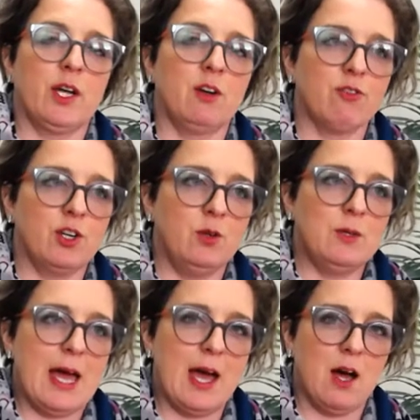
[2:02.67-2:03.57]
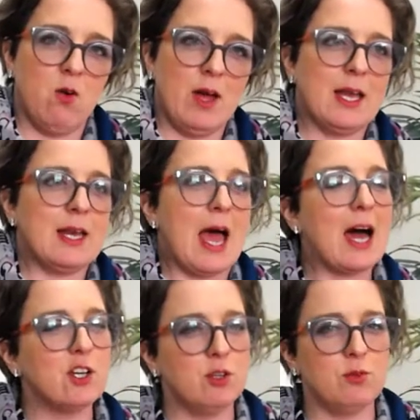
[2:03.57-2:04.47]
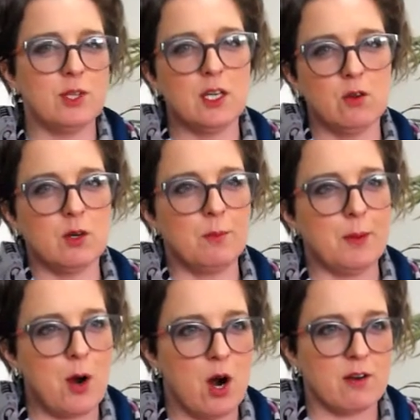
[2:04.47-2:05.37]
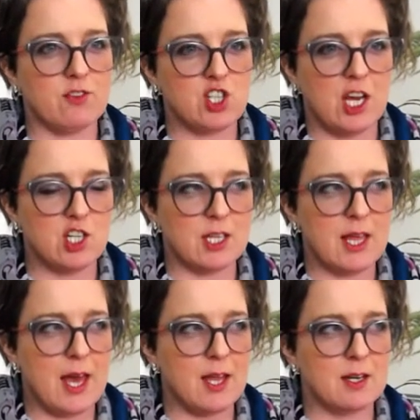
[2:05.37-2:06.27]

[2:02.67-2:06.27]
for you now, and how do you think you could be part of changing that?